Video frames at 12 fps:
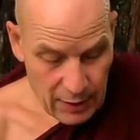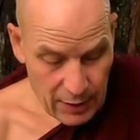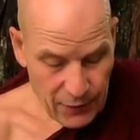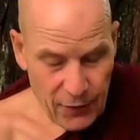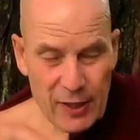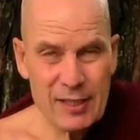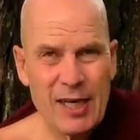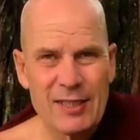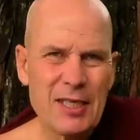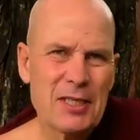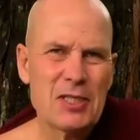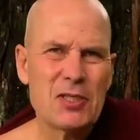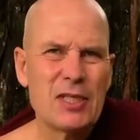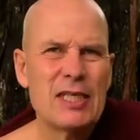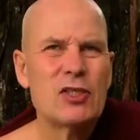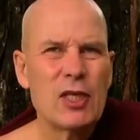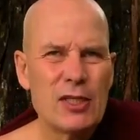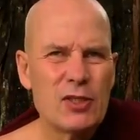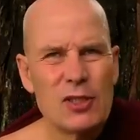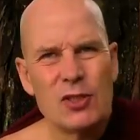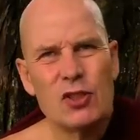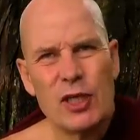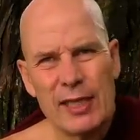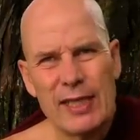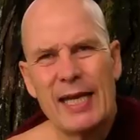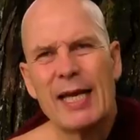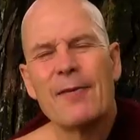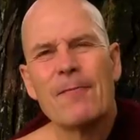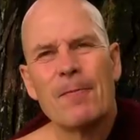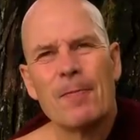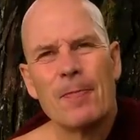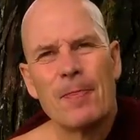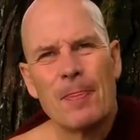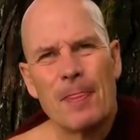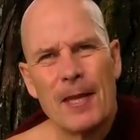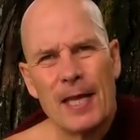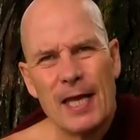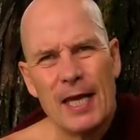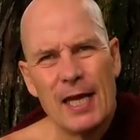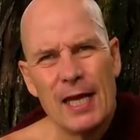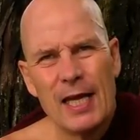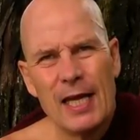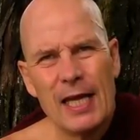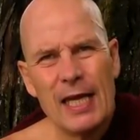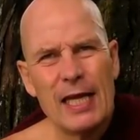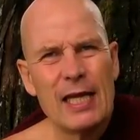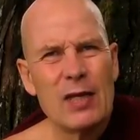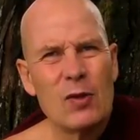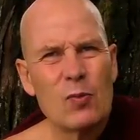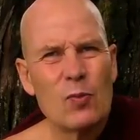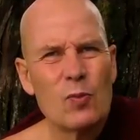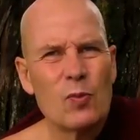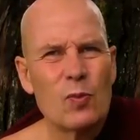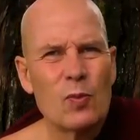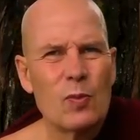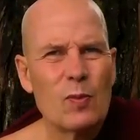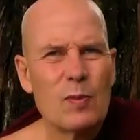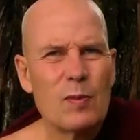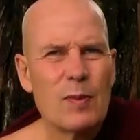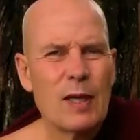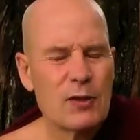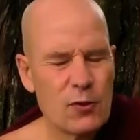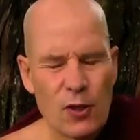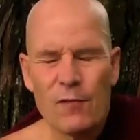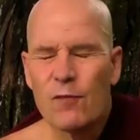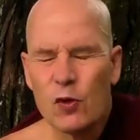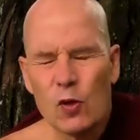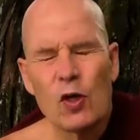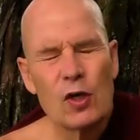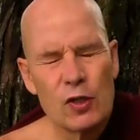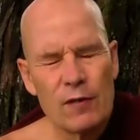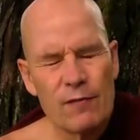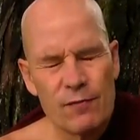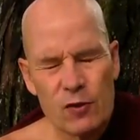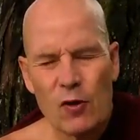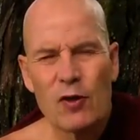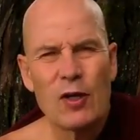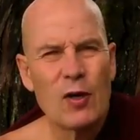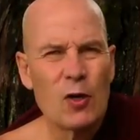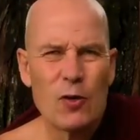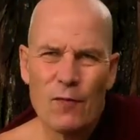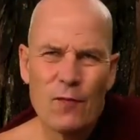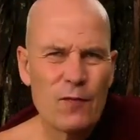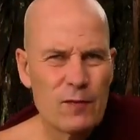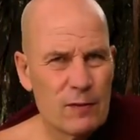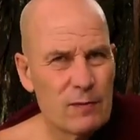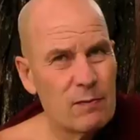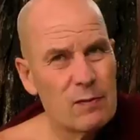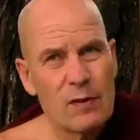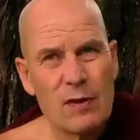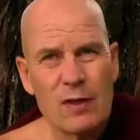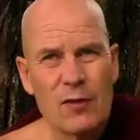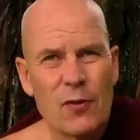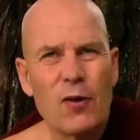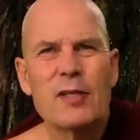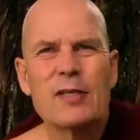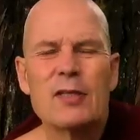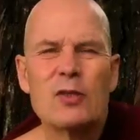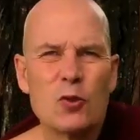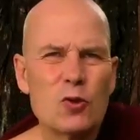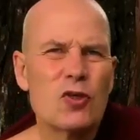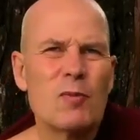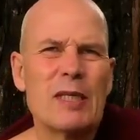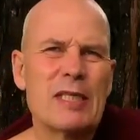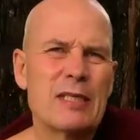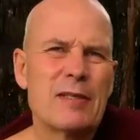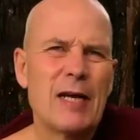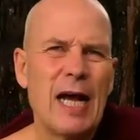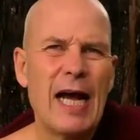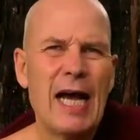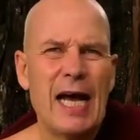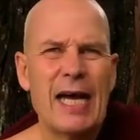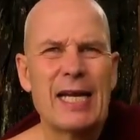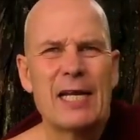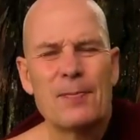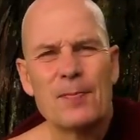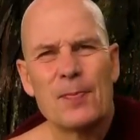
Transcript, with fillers: The third contact is intention, chetana. A third fuel, third nutriment, ahara,